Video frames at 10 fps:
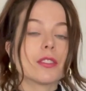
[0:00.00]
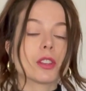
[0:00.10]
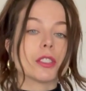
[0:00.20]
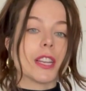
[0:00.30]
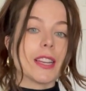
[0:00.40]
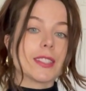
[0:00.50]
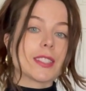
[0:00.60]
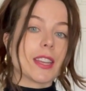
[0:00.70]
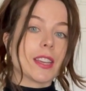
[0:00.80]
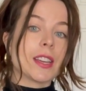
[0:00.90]
creates
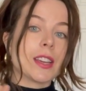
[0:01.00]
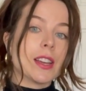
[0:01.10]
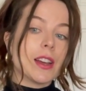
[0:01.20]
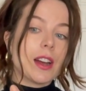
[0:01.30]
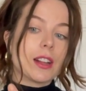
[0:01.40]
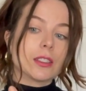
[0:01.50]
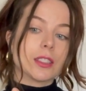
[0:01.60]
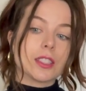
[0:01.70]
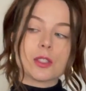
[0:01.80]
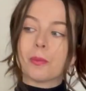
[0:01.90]
like a
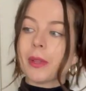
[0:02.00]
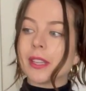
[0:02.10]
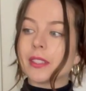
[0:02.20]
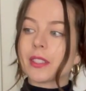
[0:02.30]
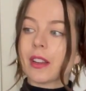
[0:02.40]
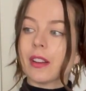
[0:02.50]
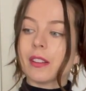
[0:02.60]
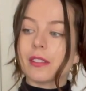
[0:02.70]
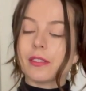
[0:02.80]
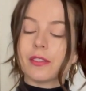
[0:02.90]
little bit
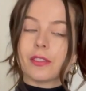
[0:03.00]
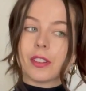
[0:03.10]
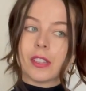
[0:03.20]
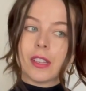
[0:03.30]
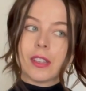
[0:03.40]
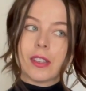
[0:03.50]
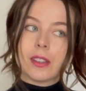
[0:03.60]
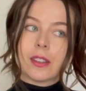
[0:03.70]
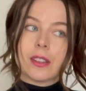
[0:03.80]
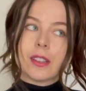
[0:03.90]
of,
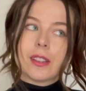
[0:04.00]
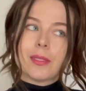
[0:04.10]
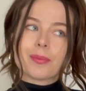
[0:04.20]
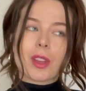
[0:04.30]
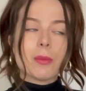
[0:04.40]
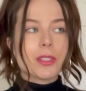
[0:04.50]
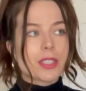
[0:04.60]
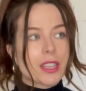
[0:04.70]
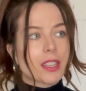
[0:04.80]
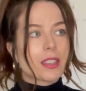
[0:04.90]
almost
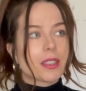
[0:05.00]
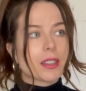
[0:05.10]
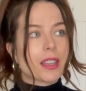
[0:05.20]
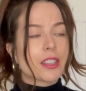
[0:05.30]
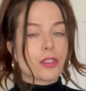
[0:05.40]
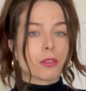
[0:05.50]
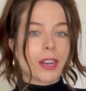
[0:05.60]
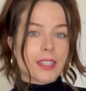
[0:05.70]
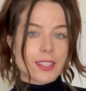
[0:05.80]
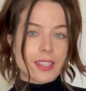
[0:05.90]
like it
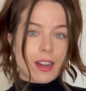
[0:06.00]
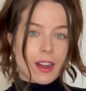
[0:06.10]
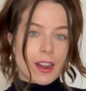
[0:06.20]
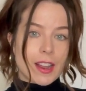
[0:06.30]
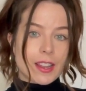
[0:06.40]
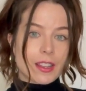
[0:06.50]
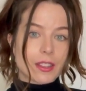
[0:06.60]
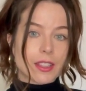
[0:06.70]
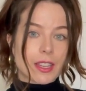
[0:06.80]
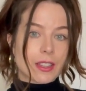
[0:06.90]
directs the eye
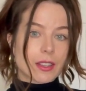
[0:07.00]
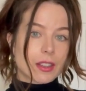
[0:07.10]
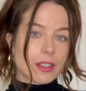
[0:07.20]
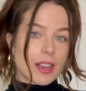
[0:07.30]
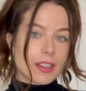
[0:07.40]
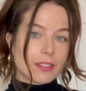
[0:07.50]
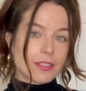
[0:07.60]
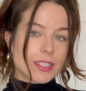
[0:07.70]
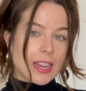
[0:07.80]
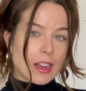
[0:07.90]
like kind
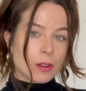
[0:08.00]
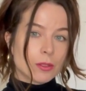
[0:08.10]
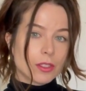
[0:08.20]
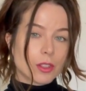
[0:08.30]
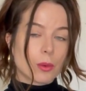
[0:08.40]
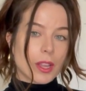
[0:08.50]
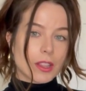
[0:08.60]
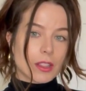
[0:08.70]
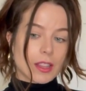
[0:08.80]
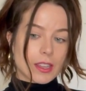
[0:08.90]
of down the way
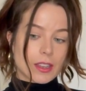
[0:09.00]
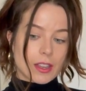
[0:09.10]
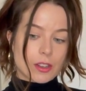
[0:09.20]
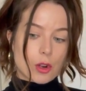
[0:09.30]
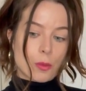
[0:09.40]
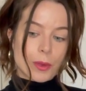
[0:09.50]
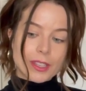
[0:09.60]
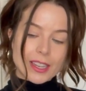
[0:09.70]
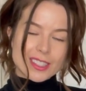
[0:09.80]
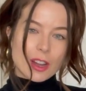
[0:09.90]
that like an open
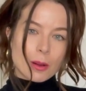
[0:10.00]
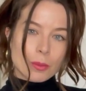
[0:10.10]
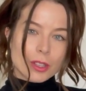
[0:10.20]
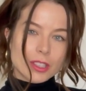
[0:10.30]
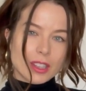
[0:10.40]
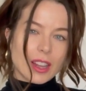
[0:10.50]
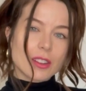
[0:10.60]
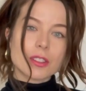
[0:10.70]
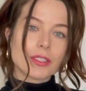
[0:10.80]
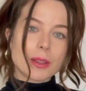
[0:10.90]
neck top would. I don't
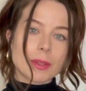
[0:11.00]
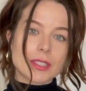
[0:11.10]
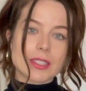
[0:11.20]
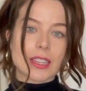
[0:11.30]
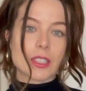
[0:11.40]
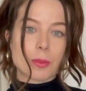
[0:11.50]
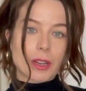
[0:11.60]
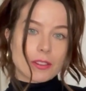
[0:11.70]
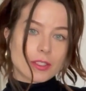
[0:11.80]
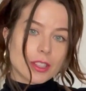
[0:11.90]
know if that makes sense, but
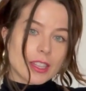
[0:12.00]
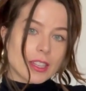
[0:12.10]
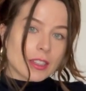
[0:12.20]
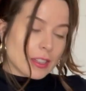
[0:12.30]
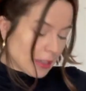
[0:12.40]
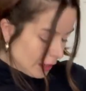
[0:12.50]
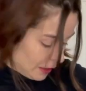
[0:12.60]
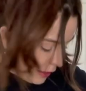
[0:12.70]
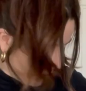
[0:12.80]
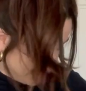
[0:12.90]
I feel like it, and it